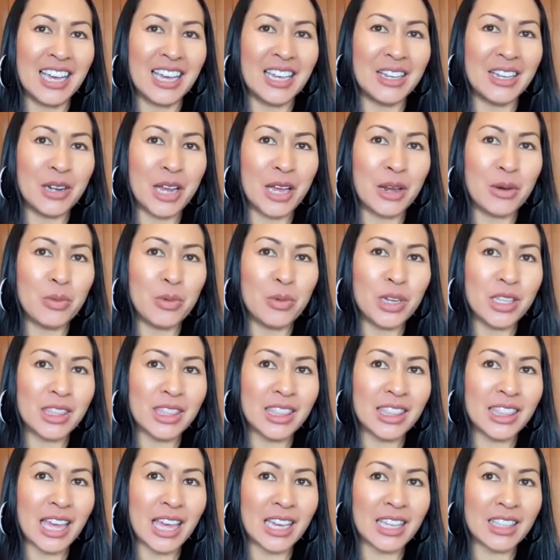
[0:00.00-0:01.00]
And with
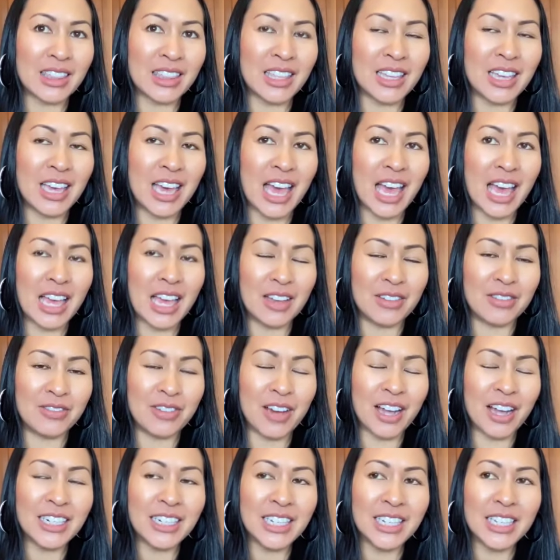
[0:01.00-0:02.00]
like the
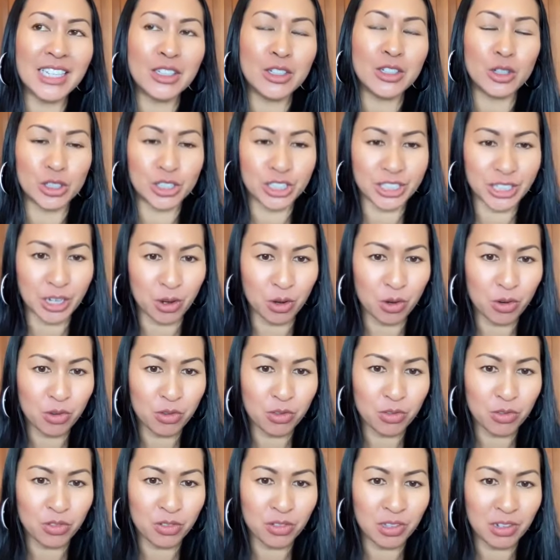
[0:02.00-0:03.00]
finding
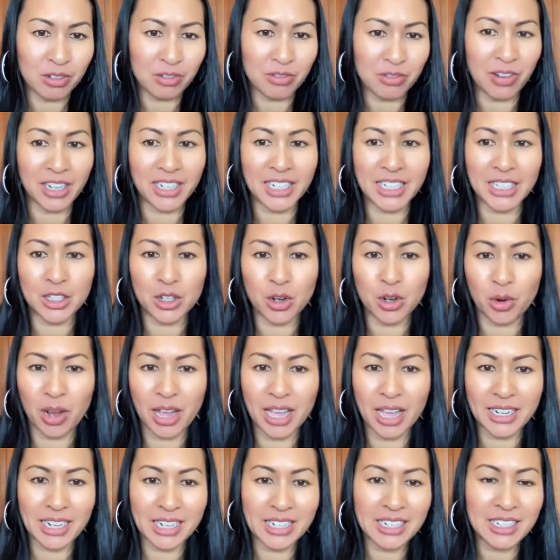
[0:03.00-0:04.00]
yourself and finding your
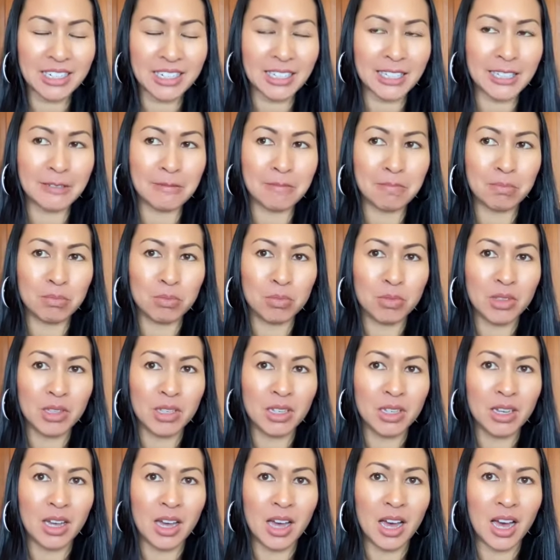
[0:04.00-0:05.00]
identity,
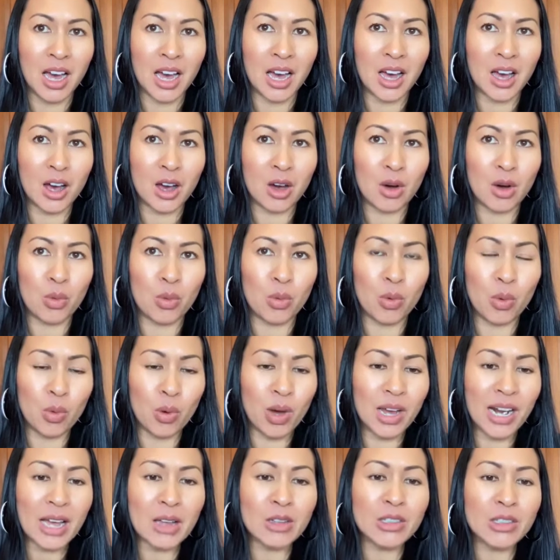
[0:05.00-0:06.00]

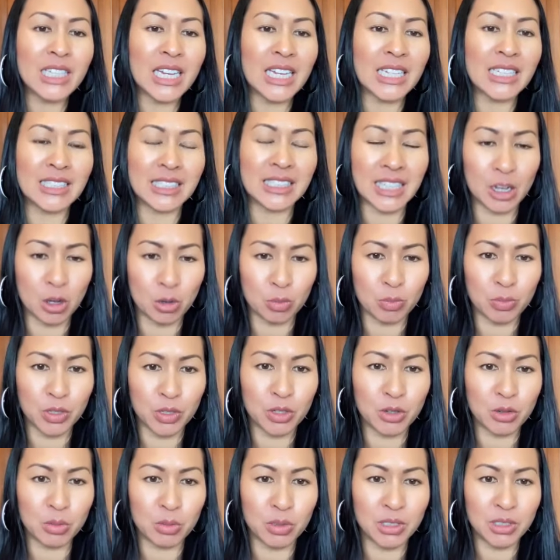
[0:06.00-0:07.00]
what else has helped
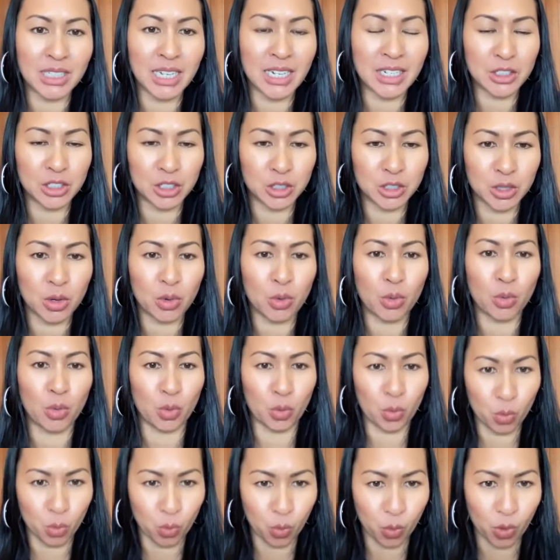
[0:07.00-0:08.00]
you besides
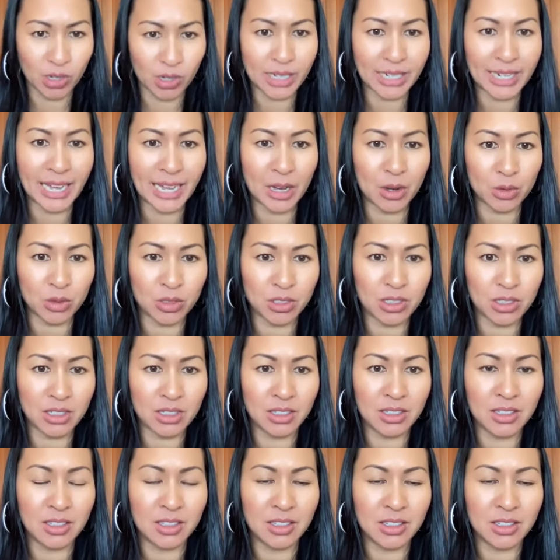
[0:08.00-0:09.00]
working out?